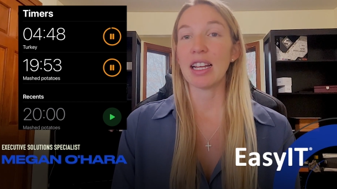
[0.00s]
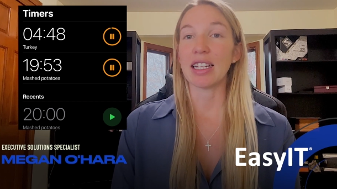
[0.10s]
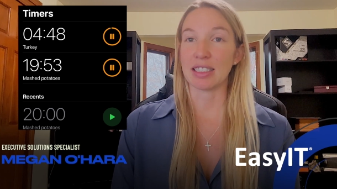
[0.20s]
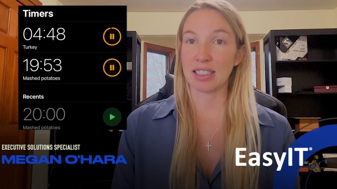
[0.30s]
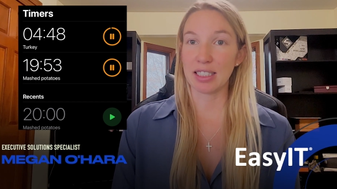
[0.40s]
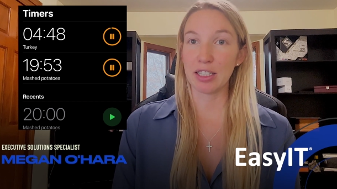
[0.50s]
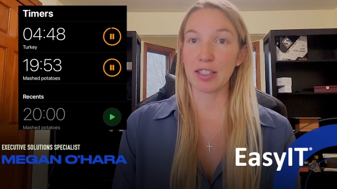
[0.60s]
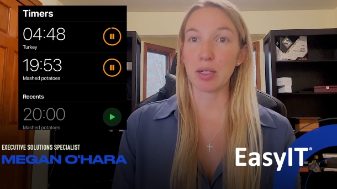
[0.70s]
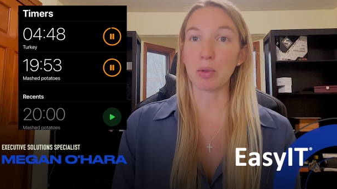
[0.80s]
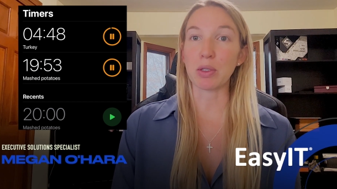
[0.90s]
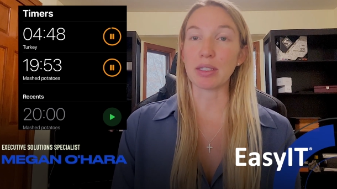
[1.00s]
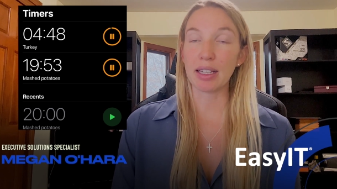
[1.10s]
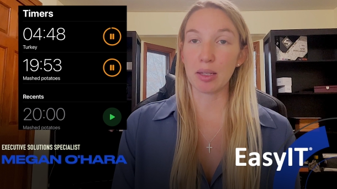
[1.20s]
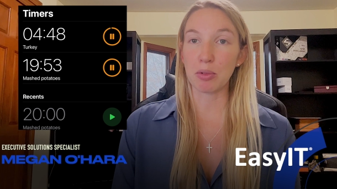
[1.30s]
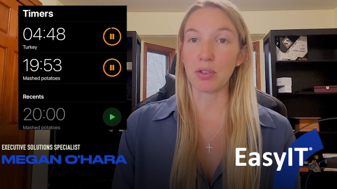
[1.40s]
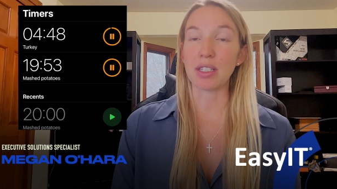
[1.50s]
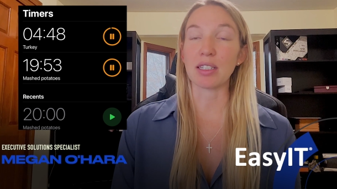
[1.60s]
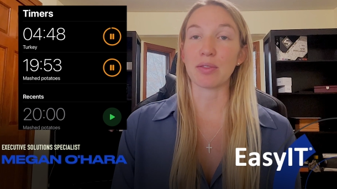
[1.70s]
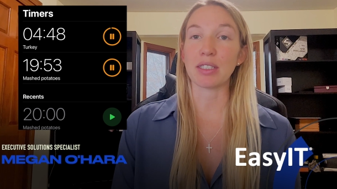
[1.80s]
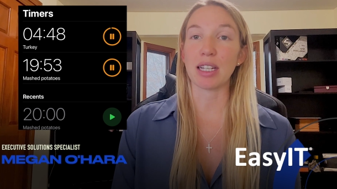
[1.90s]
And Siri will label the
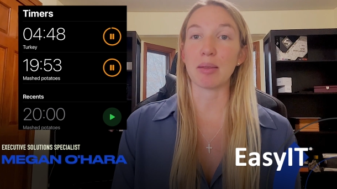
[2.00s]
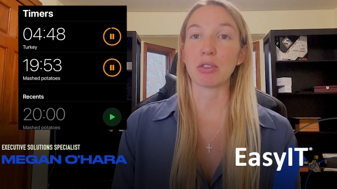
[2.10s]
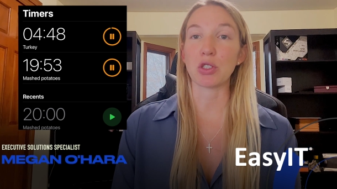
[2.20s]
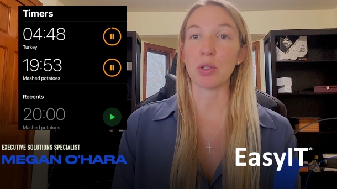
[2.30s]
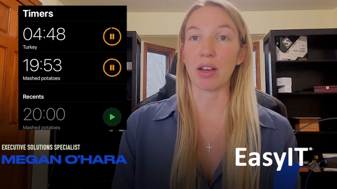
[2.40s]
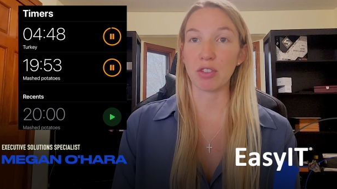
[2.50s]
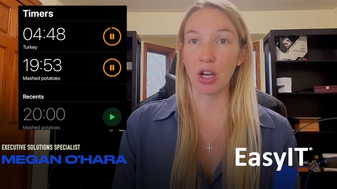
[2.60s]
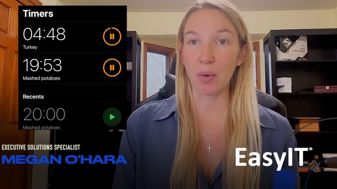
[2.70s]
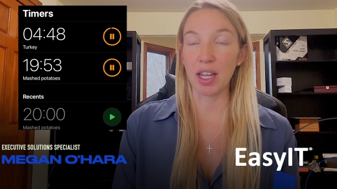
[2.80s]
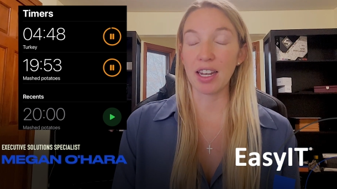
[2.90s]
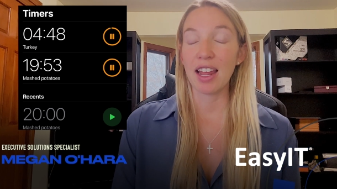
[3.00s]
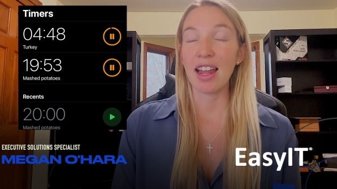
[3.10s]
different timers you have going.